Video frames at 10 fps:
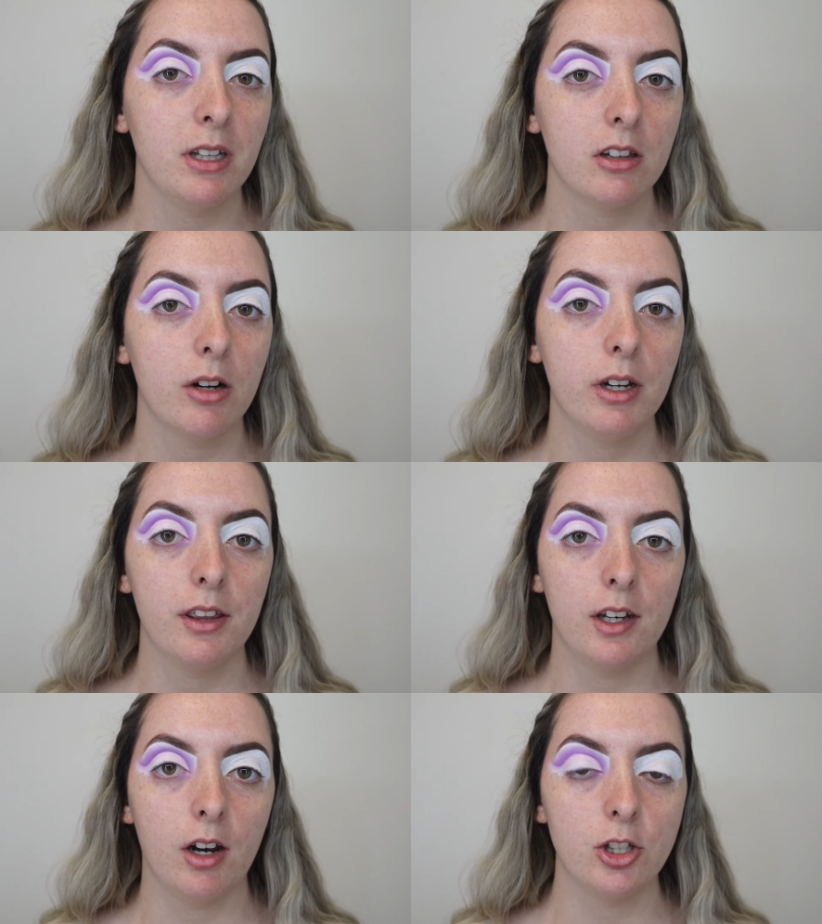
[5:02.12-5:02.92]
bit lower
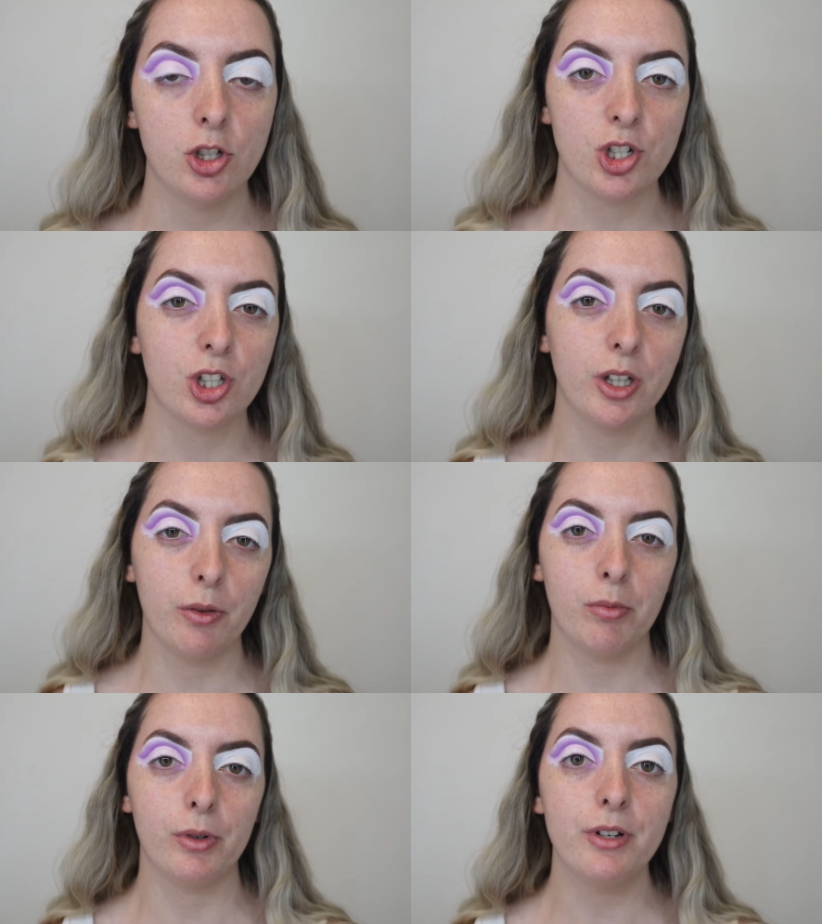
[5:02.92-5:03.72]
than I
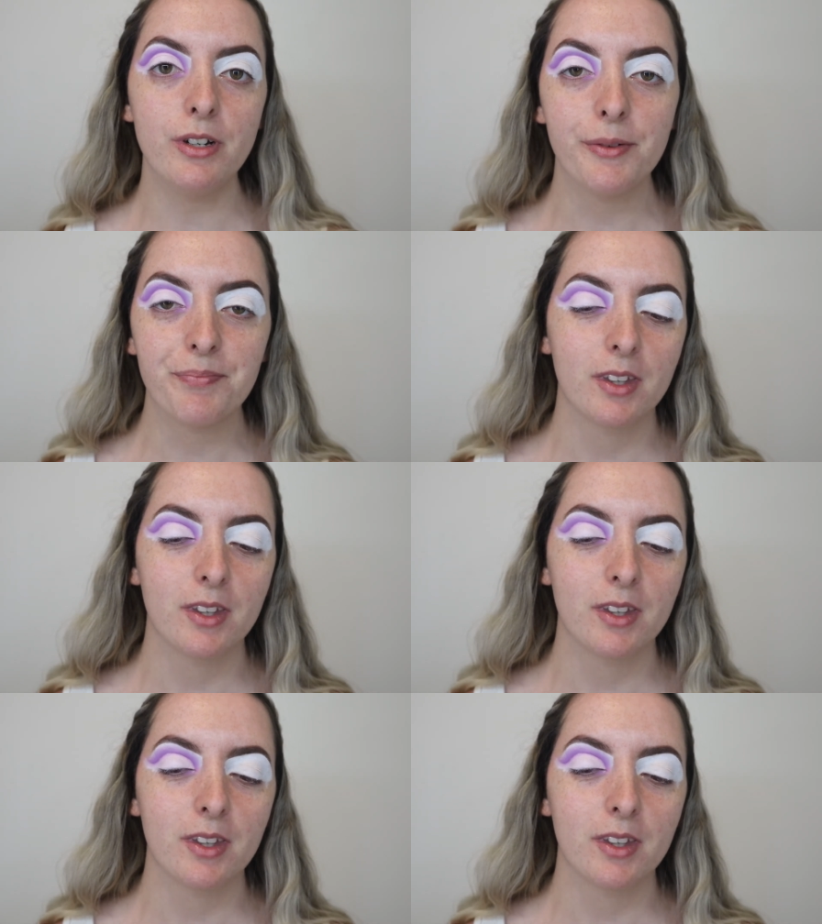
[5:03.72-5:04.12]
usually would,